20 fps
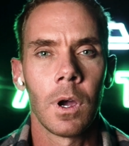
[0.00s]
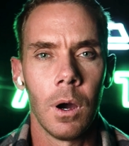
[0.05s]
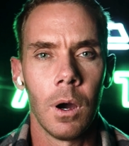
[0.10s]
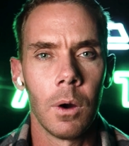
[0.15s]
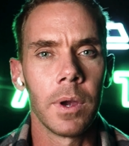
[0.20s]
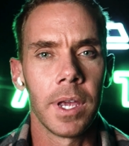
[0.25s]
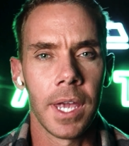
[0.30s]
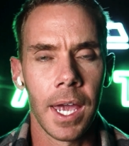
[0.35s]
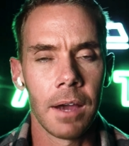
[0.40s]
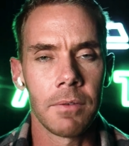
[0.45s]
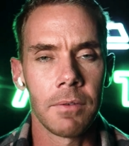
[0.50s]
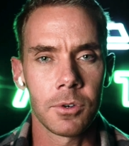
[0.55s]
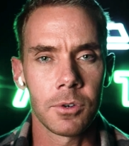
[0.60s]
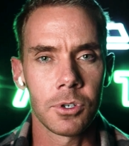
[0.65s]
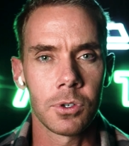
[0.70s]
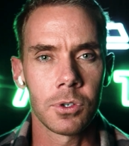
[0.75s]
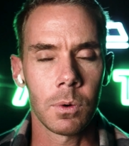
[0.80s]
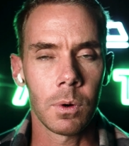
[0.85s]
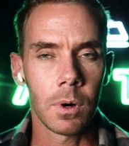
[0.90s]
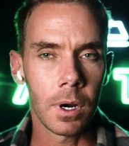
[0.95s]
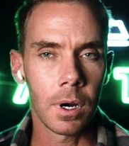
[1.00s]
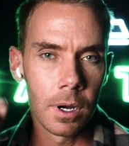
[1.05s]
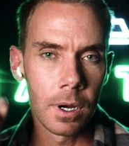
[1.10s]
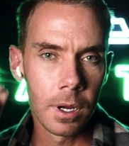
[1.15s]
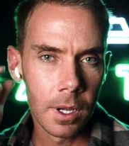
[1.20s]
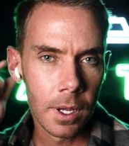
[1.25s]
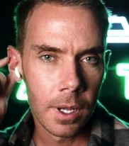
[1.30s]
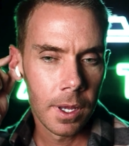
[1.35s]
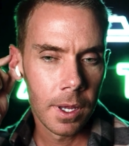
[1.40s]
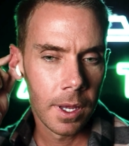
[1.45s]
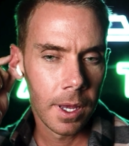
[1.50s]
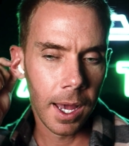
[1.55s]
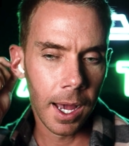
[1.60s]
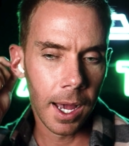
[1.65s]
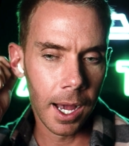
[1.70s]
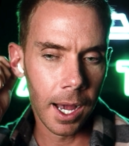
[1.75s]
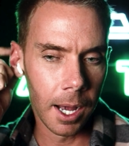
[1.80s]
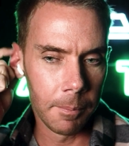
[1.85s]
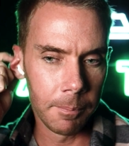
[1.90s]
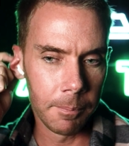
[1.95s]
Oh yeah, for sure.
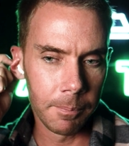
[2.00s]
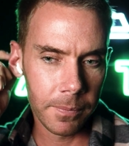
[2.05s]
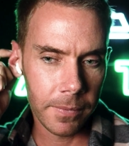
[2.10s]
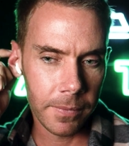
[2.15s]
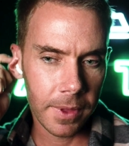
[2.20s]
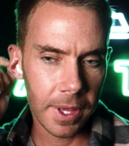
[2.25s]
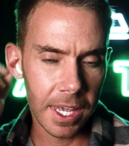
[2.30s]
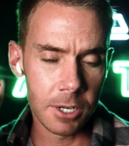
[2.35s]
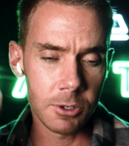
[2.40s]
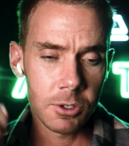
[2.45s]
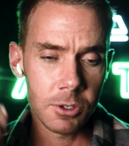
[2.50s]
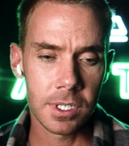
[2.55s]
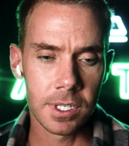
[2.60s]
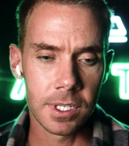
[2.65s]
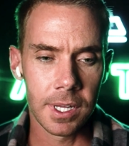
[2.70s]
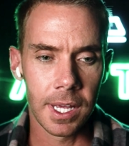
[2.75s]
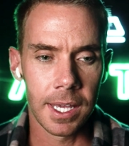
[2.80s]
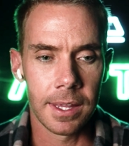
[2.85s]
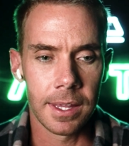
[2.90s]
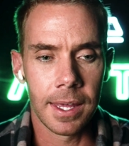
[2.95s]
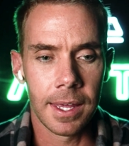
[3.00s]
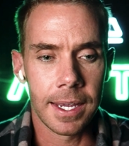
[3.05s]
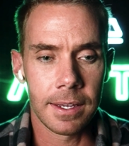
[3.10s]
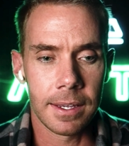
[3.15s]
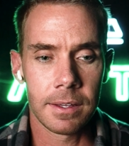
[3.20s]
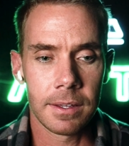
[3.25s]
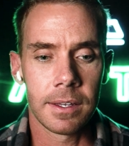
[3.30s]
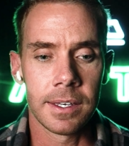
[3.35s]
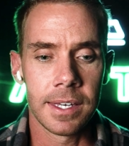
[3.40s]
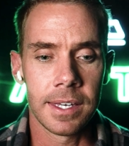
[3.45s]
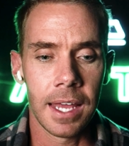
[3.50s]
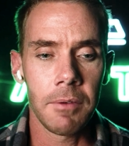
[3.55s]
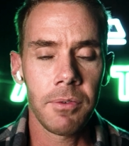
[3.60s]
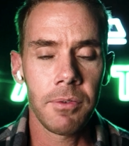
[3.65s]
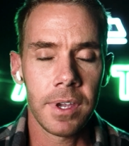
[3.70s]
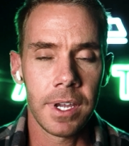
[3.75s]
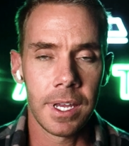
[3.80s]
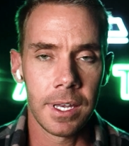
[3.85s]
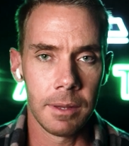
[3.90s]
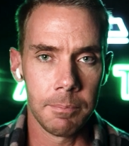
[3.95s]
Um, interestingly, like
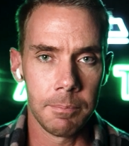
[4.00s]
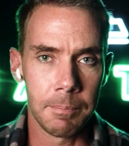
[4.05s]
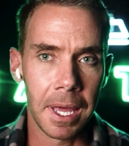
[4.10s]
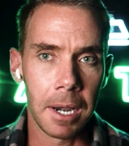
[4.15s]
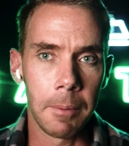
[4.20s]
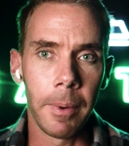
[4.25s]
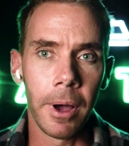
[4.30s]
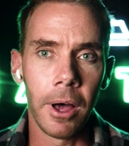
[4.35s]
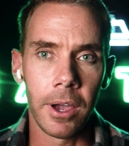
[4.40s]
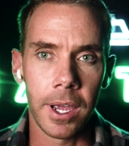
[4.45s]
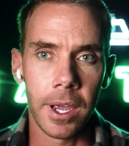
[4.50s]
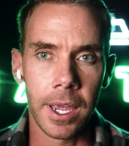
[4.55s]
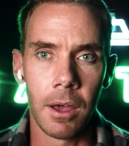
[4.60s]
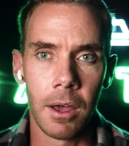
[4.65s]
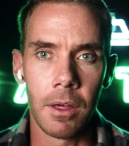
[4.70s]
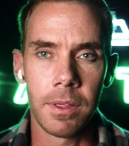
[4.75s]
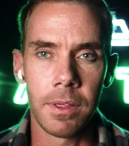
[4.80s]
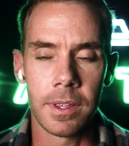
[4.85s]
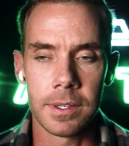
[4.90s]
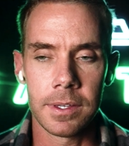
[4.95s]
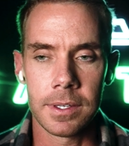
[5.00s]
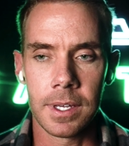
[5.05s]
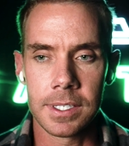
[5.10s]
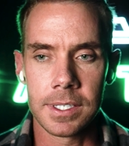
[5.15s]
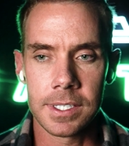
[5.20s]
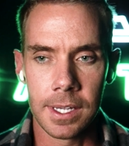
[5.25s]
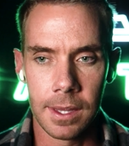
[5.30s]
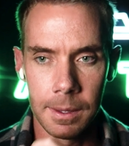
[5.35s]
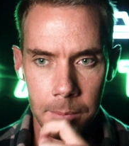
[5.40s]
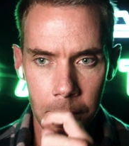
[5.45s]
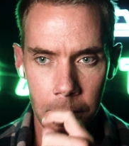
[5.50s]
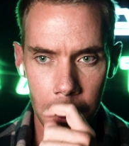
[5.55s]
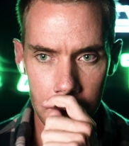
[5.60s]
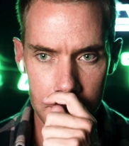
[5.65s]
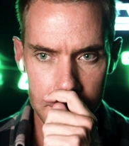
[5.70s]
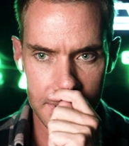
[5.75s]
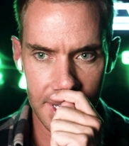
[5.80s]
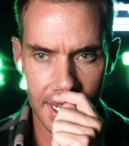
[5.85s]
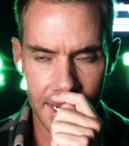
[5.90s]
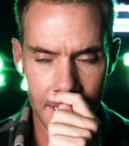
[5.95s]
definitely in metabolic health, I'd say the
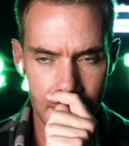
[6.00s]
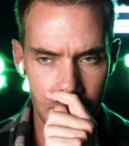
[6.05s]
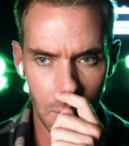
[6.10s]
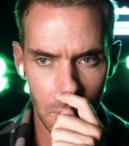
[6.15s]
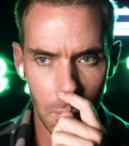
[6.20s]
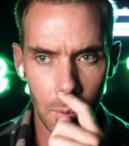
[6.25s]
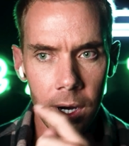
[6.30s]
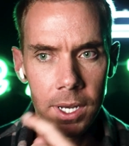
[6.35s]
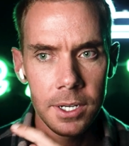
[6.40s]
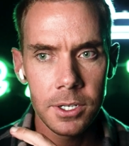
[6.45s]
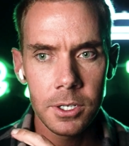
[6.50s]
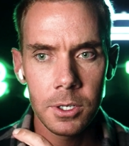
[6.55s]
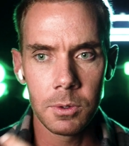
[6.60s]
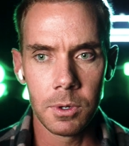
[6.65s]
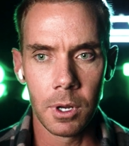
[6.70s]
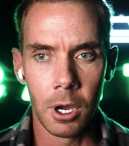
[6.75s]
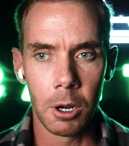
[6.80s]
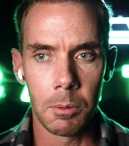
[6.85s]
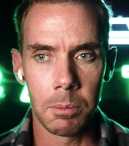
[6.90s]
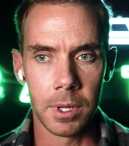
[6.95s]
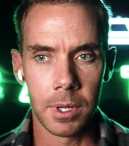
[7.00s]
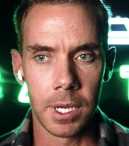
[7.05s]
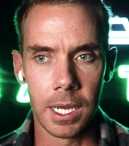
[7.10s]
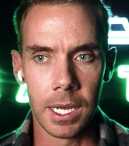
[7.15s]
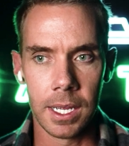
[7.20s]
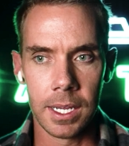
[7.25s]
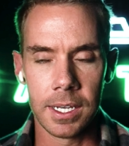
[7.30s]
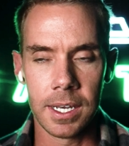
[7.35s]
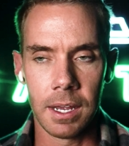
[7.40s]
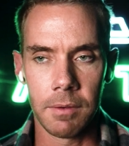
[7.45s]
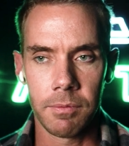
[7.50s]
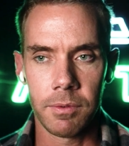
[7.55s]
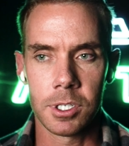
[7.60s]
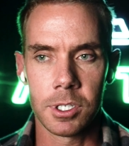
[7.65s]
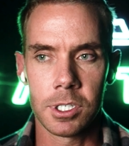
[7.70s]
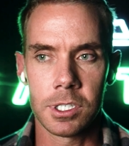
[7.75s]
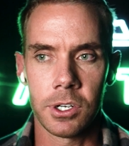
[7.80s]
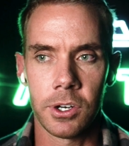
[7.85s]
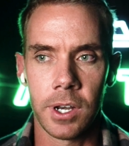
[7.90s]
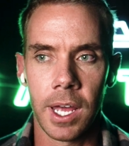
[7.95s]
most. Like one dude, notably, right, he
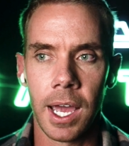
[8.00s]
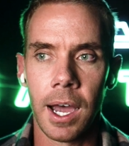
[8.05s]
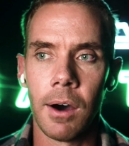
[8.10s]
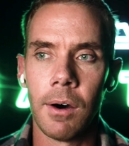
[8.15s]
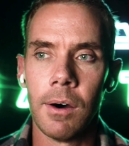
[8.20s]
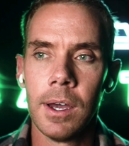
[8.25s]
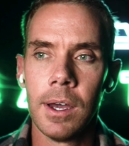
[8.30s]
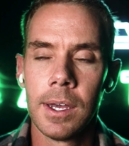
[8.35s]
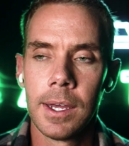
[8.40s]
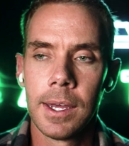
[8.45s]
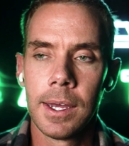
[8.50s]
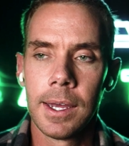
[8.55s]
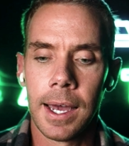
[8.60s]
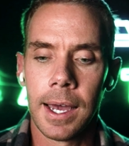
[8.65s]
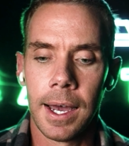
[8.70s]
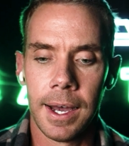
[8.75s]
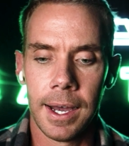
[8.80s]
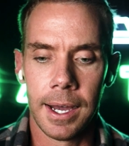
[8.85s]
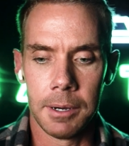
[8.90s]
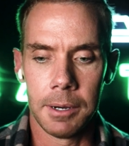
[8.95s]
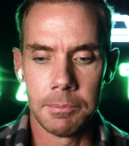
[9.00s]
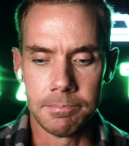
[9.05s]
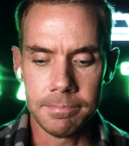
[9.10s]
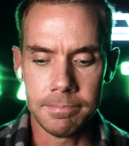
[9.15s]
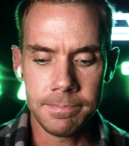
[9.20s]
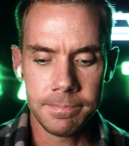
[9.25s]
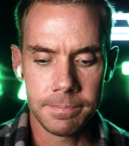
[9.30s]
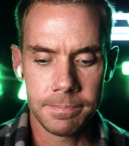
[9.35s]
definitely stood out. Um,